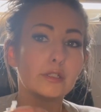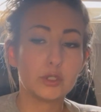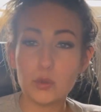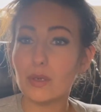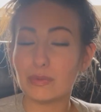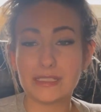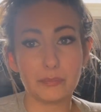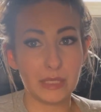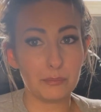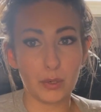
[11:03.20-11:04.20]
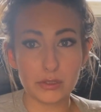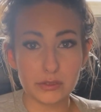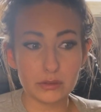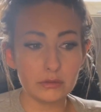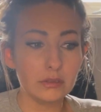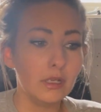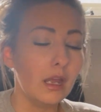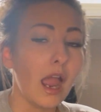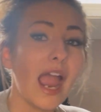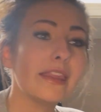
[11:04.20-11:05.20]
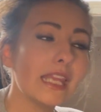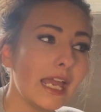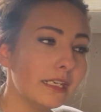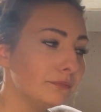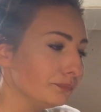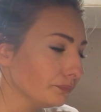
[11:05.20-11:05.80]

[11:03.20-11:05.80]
Do it with something personal, and then